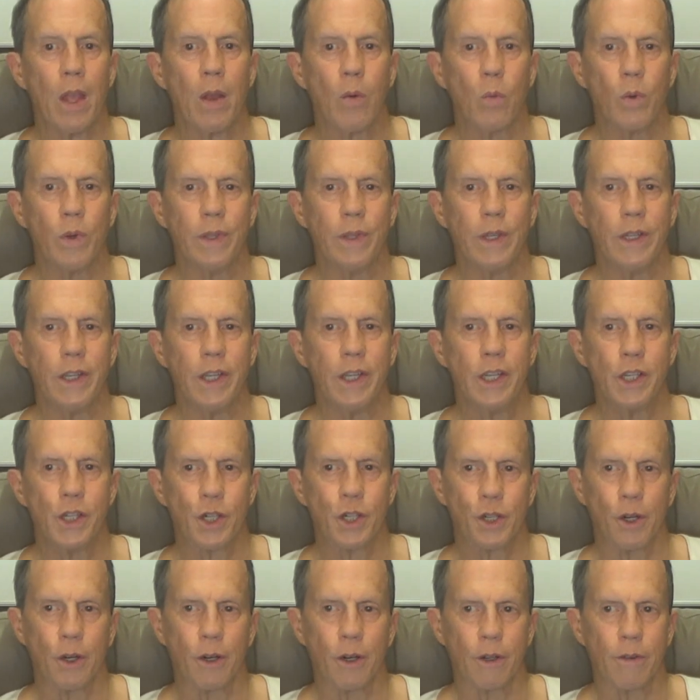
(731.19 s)
within
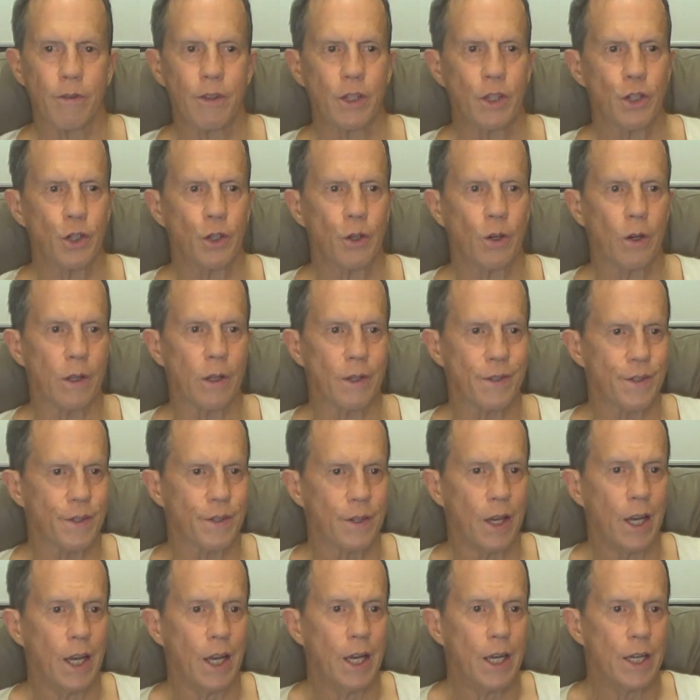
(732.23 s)
earshot of the journalists,
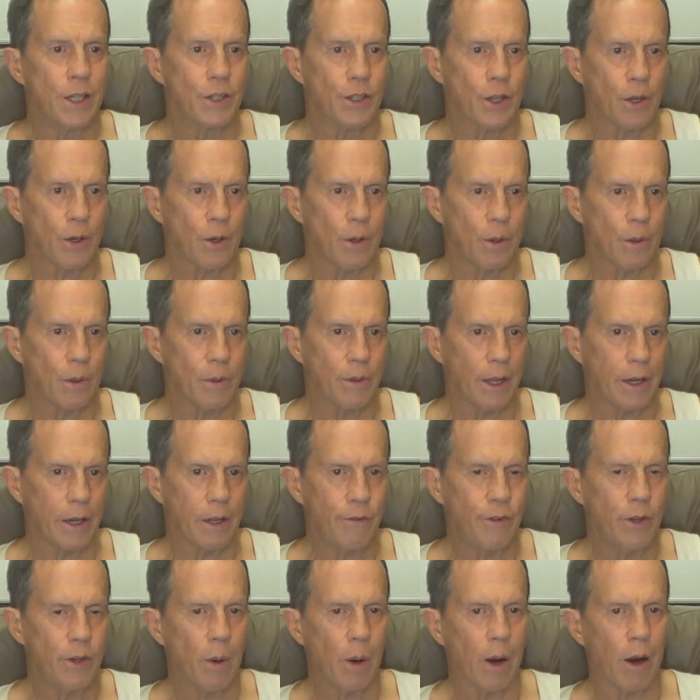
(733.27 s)
so that
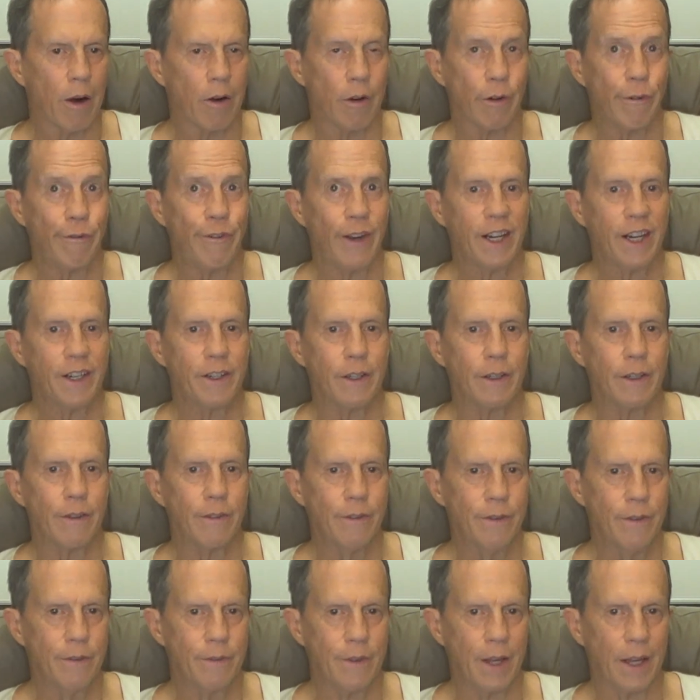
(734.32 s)
if you are
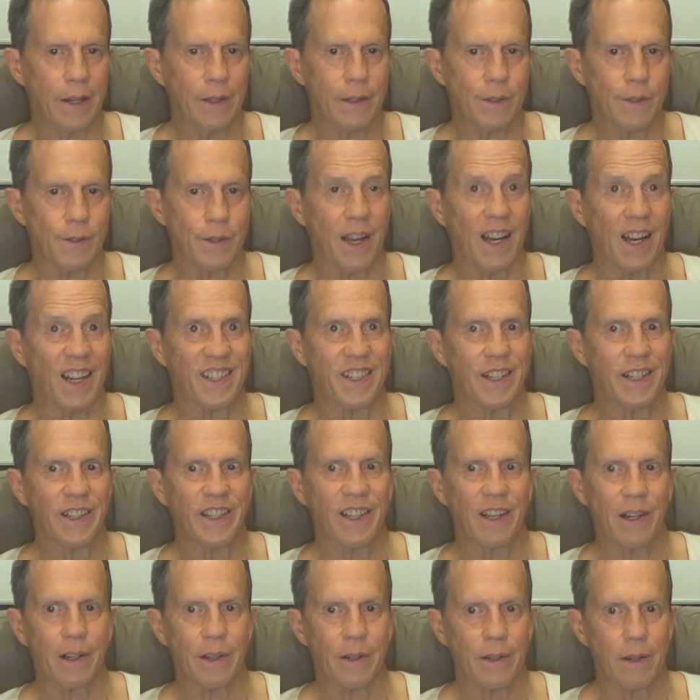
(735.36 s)
effective, that is
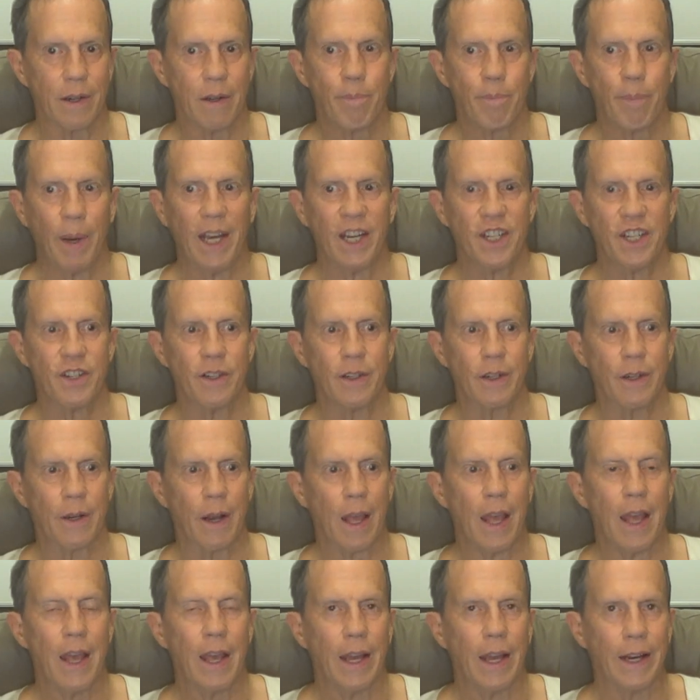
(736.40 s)
articulate, passionate,
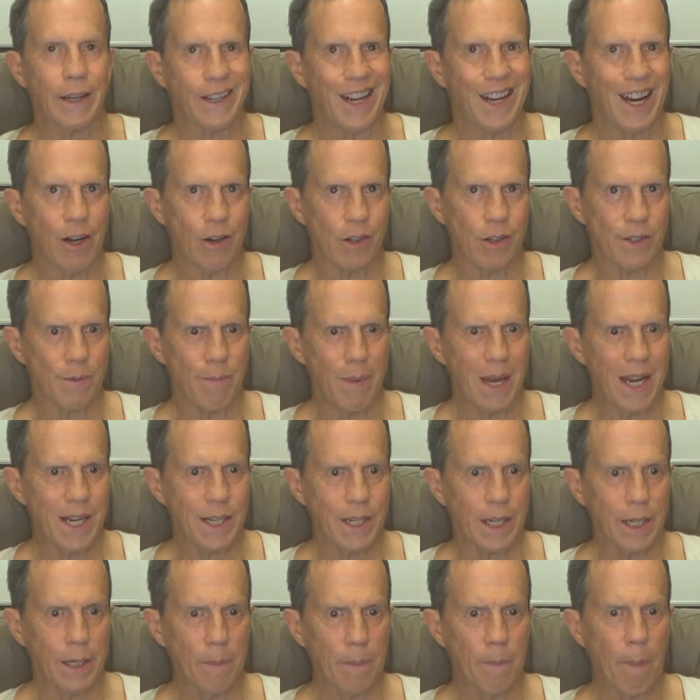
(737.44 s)
and
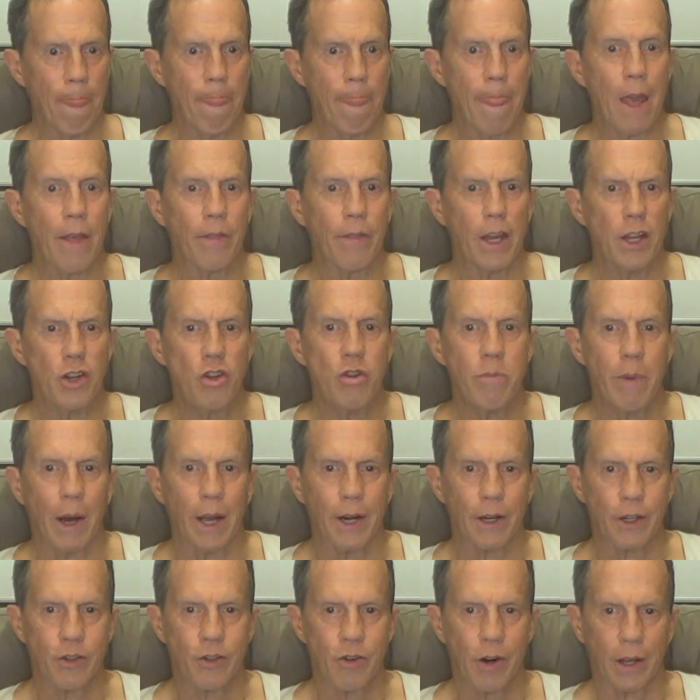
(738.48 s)
charismatic, then you might
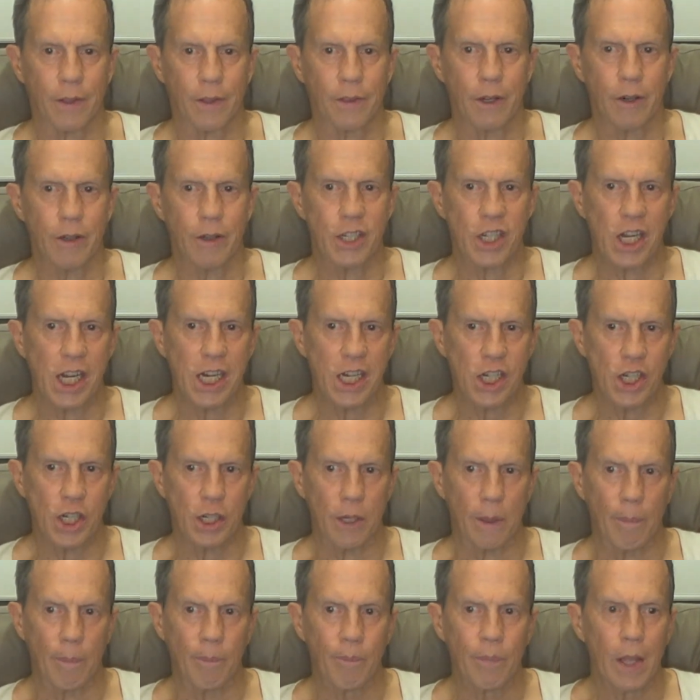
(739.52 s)
attract their
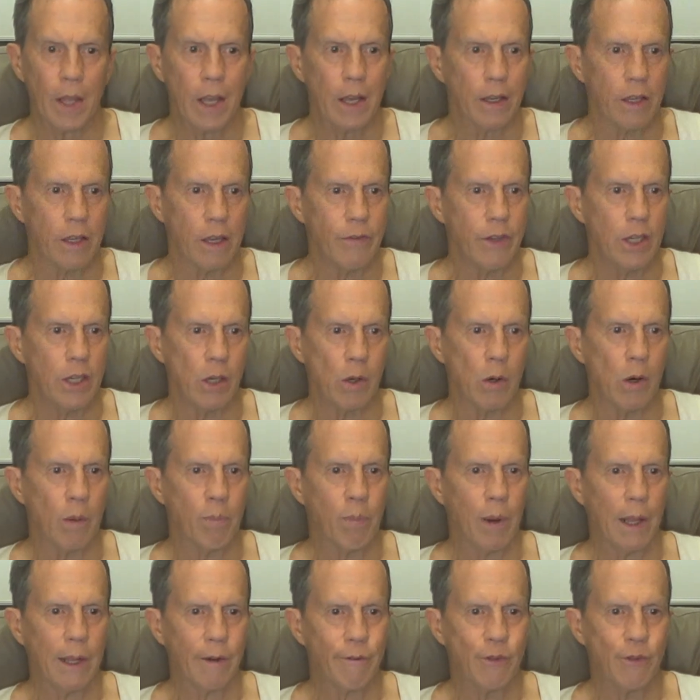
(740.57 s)
attention, giving you a
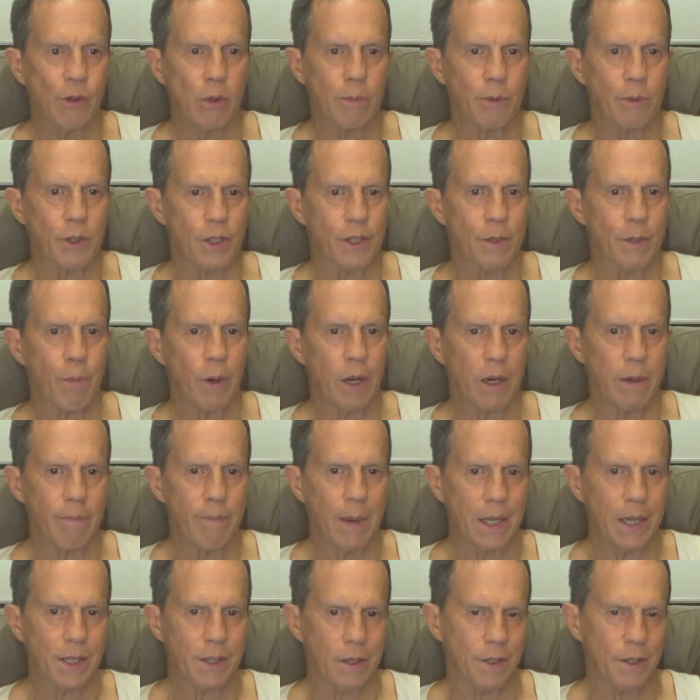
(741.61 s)
platform to spread
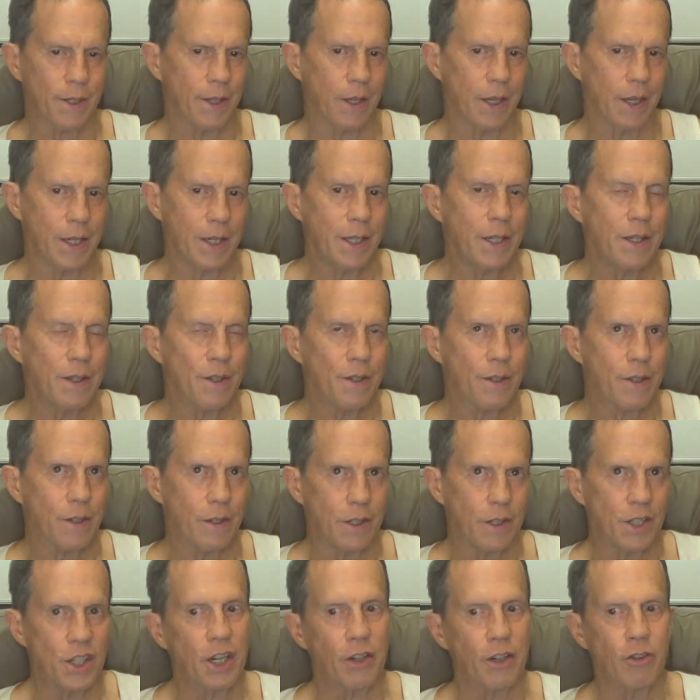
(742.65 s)
masculist ideas to
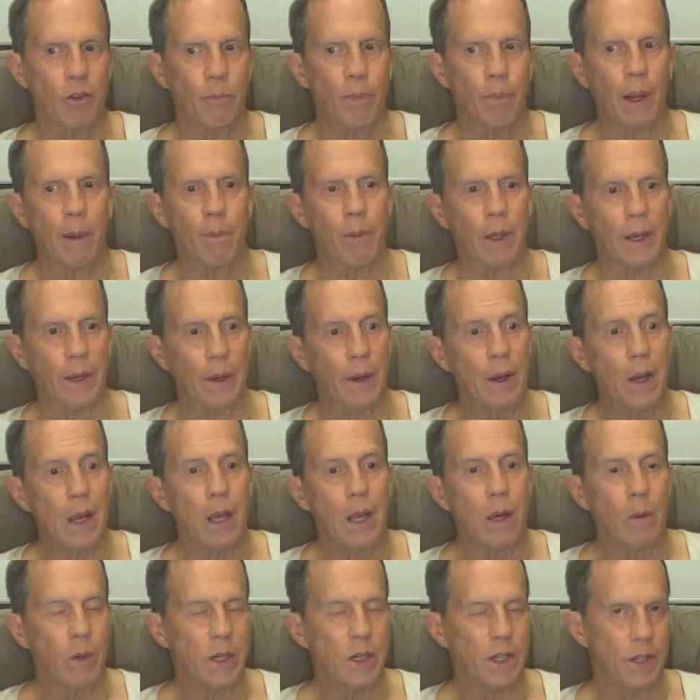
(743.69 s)
the general public,
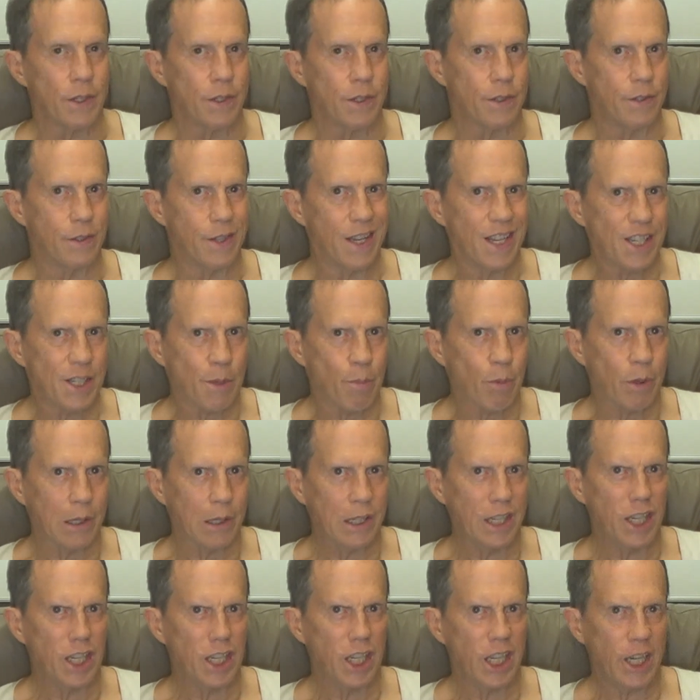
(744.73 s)
which is
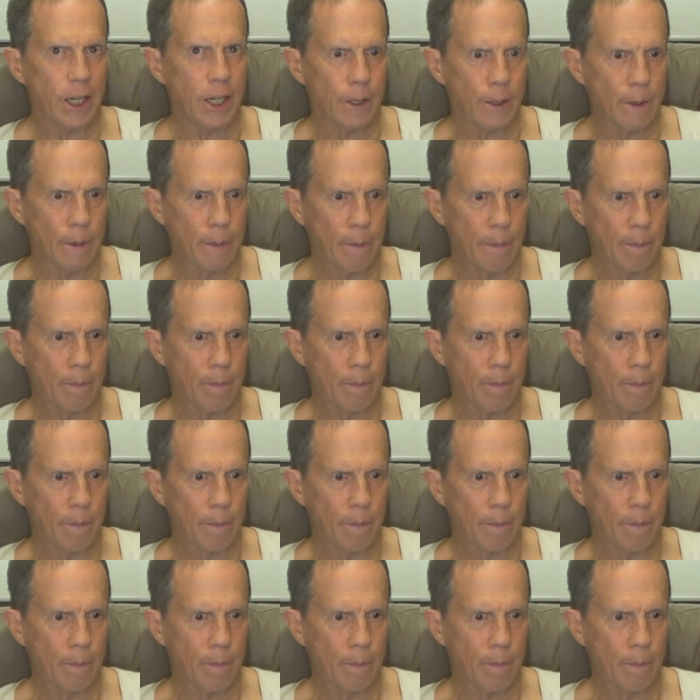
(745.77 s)
desperately needed.